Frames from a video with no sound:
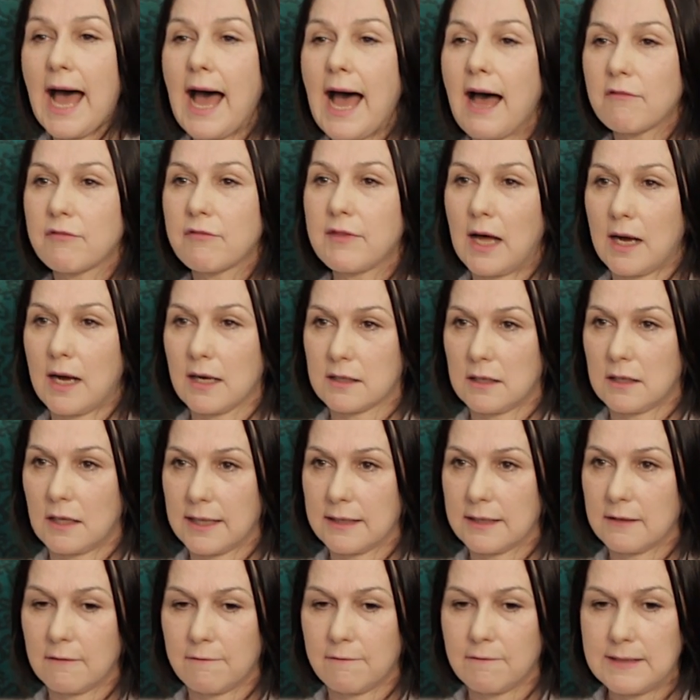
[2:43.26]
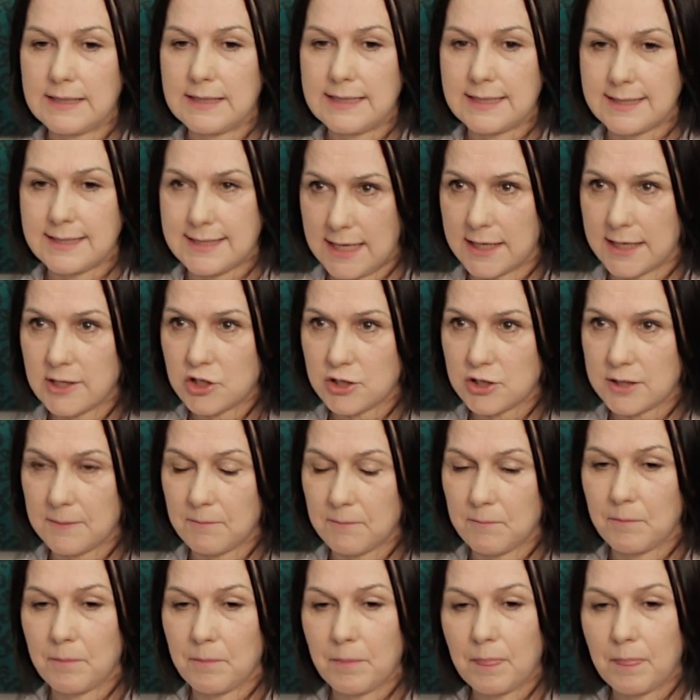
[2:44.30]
have that kind of intention,